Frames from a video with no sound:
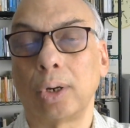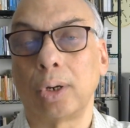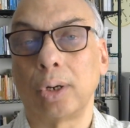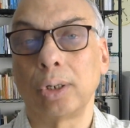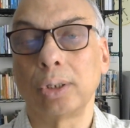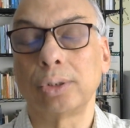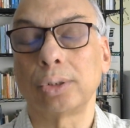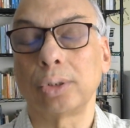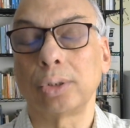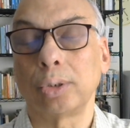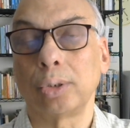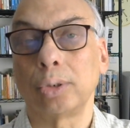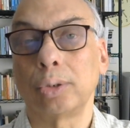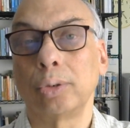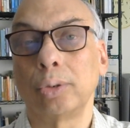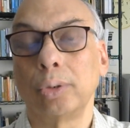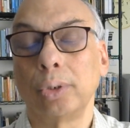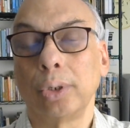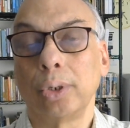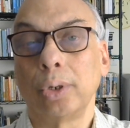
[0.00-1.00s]

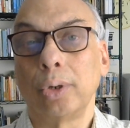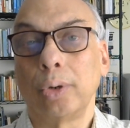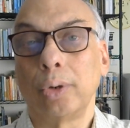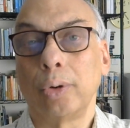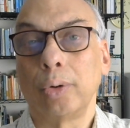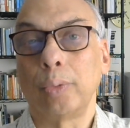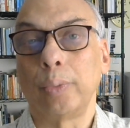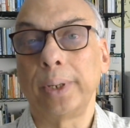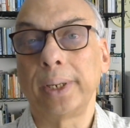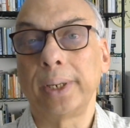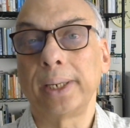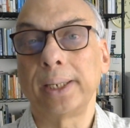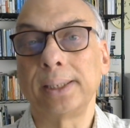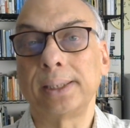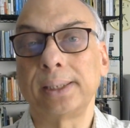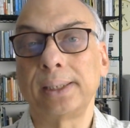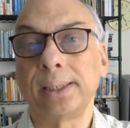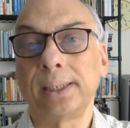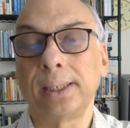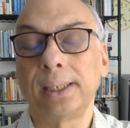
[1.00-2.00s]
also, we can
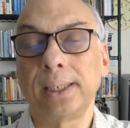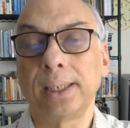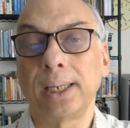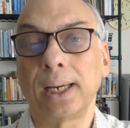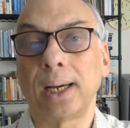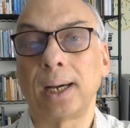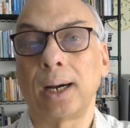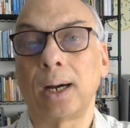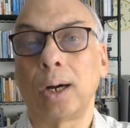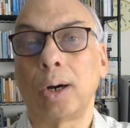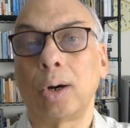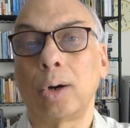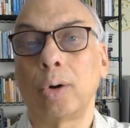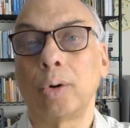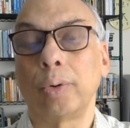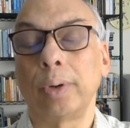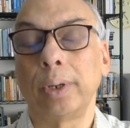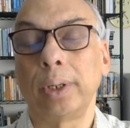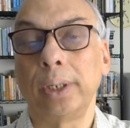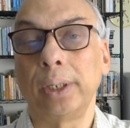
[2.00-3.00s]
see
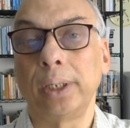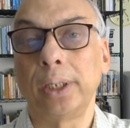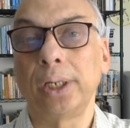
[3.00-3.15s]
how